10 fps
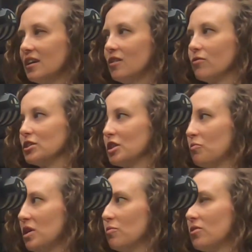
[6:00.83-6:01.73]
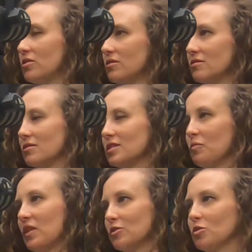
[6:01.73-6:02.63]
And for some people,
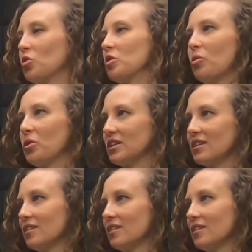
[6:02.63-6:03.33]
some things are more important than